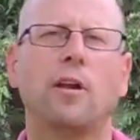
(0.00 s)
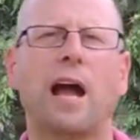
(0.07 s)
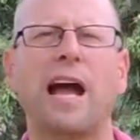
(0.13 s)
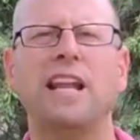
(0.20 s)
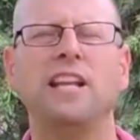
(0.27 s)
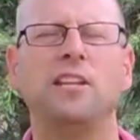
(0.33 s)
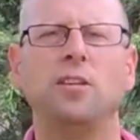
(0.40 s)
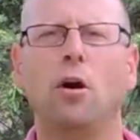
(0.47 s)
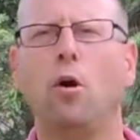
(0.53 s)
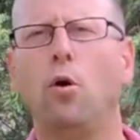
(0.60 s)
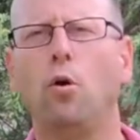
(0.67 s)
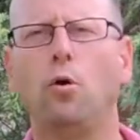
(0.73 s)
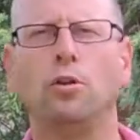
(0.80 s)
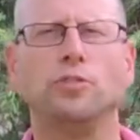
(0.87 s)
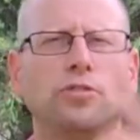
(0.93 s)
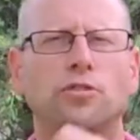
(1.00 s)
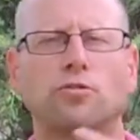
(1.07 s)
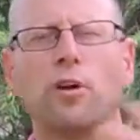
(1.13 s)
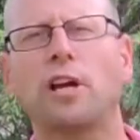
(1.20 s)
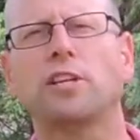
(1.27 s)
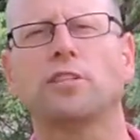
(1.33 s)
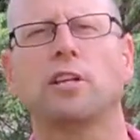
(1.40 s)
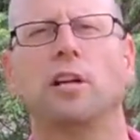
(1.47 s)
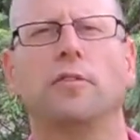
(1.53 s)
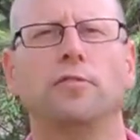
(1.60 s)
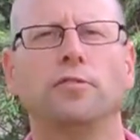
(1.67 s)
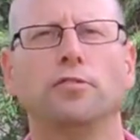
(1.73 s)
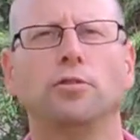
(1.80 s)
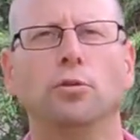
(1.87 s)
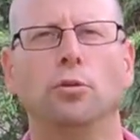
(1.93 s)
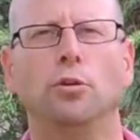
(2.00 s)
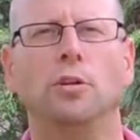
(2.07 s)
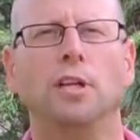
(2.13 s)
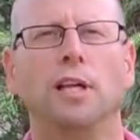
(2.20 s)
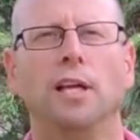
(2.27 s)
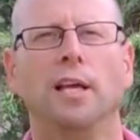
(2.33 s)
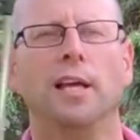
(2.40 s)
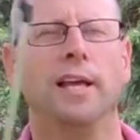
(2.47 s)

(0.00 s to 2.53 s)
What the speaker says: guiding the whole instruction of a school.